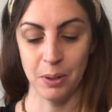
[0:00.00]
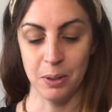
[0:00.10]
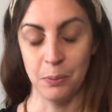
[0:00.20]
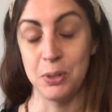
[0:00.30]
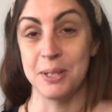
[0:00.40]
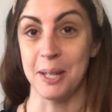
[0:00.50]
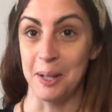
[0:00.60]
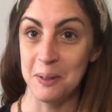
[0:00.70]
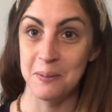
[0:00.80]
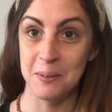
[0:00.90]
which is
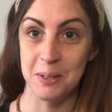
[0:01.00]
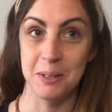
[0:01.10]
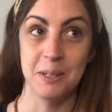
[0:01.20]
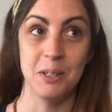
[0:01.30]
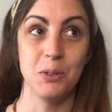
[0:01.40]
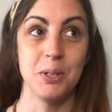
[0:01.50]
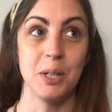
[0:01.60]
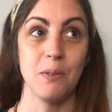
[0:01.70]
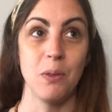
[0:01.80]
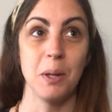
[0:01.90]
kind of
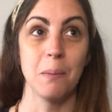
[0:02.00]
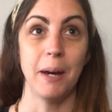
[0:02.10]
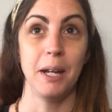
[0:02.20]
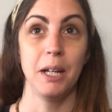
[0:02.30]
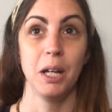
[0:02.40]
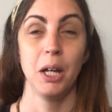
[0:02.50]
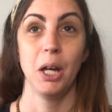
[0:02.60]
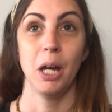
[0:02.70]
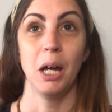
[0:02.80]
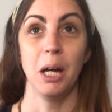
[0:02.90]
interesting if you think about it.
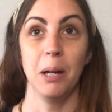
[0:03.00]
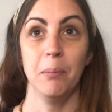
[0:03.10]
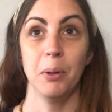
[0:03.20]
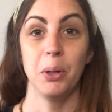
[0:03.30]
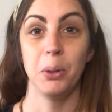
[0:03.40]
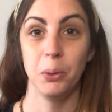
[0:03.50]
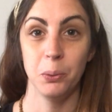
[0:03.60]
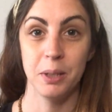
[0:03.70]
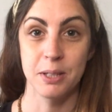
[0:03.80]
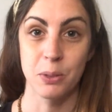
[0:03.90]

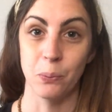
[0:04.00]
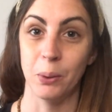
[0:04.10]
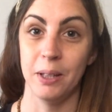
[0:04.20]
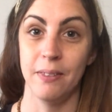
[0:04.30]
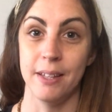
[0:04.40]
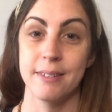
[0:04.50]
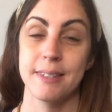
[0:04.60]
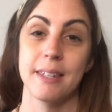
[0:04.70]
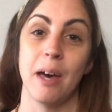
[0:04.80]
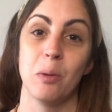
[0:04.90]
Who is the one that
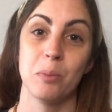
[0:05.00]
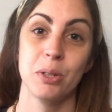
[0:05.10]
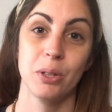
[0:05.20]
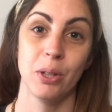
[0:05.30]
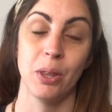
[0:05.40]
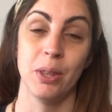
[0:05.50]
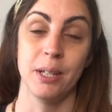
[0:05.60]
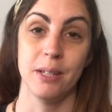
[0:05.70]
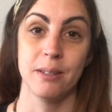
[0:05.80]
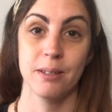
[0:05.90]
scalped
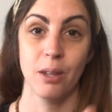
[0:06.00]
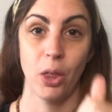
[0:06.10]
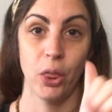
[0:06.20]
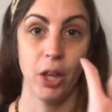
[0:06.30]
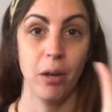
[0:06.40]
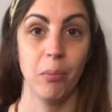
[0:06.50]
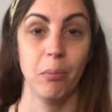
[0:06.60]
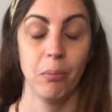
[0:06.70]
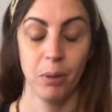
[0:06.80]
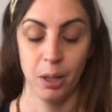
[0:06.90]
this
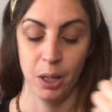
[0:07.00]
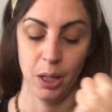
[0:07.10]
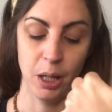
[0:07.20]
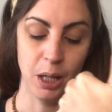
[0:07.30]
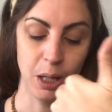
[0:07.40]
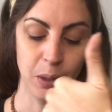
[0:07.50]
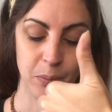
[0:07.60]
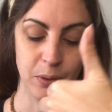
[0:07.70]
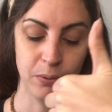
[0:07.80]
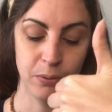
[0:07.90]
thumb?
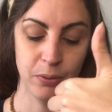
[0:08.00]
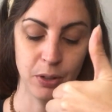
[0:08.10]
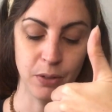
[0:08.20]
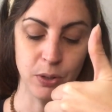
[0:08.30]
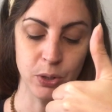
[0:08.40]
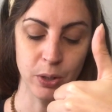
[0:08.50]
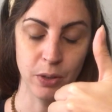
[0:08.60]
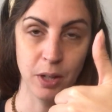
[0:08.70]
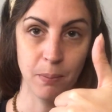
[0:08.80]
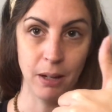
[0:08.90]
If you start to
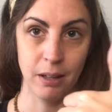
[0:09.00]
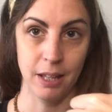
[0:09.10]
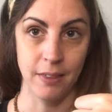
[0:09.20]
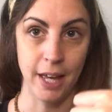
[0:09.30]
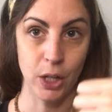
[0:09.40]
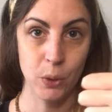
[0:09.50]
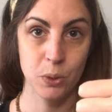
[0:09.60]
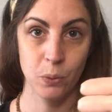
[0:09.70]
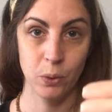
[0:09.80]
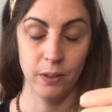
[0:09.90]
think about it like that,
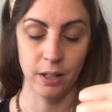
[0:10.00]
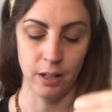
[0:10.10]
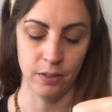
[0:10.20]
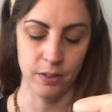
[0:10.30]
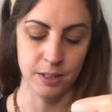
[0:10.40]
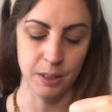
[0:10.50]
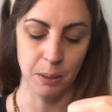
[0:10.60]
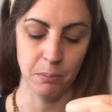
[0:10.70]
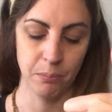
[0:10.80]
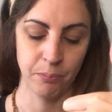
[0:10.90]
who's the one that cut this thumb?